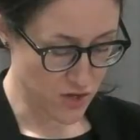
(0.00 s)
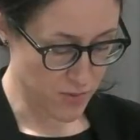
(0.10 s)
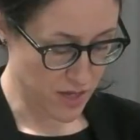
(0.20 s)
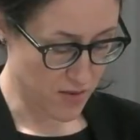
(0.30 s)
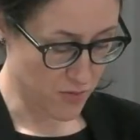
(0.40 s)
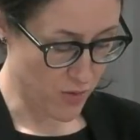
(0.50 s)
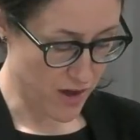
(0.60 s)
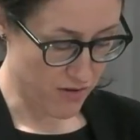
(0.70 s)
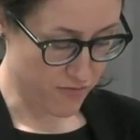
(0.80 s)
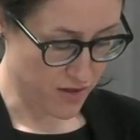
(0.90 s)
become
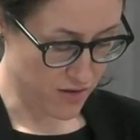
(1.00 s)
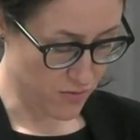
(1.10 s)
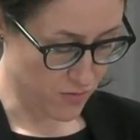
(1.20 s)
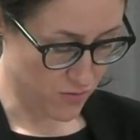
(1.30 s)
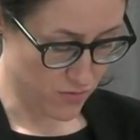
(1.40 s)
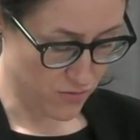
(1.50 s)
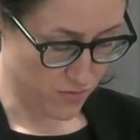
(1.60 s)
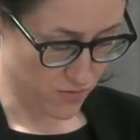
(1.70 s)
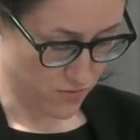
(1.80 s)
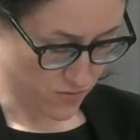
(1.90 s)
aware of it,
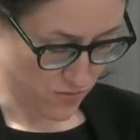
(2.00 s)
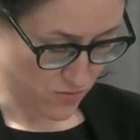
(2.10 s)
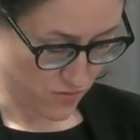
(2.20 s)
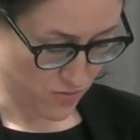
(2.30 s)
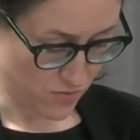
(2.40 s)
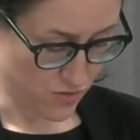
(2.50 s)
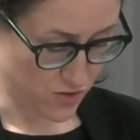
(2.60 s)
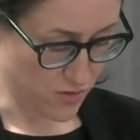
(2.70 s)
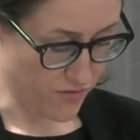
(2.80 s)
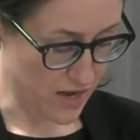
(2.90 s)
would
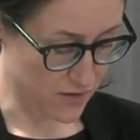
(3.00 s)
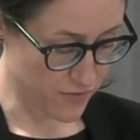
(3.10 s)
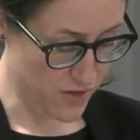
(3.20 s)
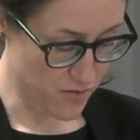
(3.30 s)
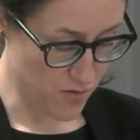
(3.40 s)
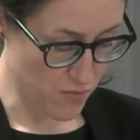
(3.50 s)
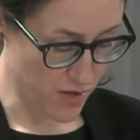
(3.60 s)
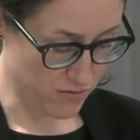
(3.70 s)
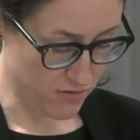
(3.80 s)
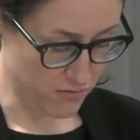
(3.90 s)
you have had a view on
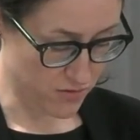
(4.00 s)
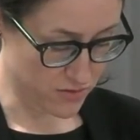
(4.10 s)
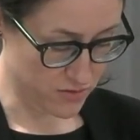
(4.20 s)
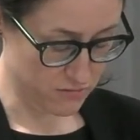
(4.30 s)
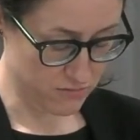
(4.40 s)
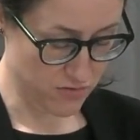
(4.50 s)
whether it was the